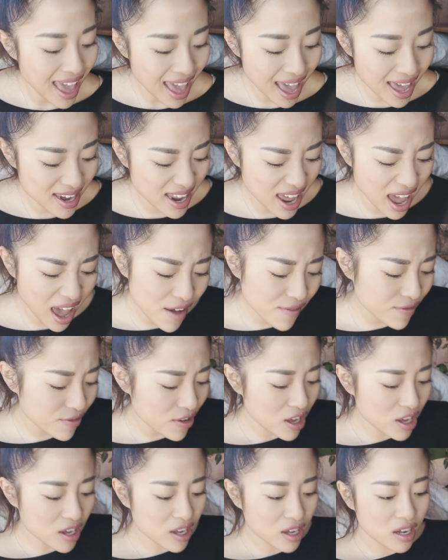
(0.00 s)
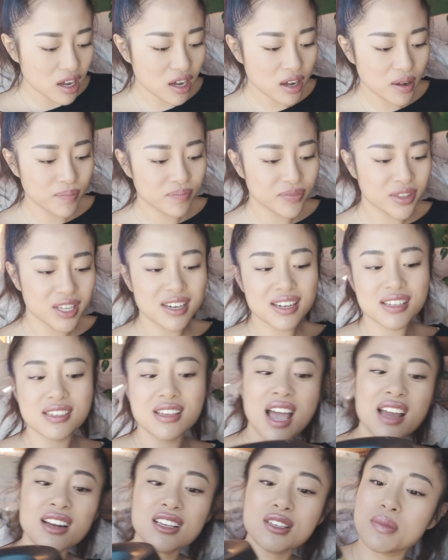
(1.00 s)
And they have the
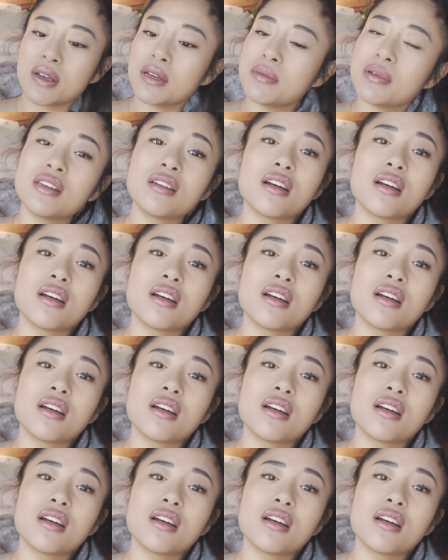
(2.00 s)
design is maybe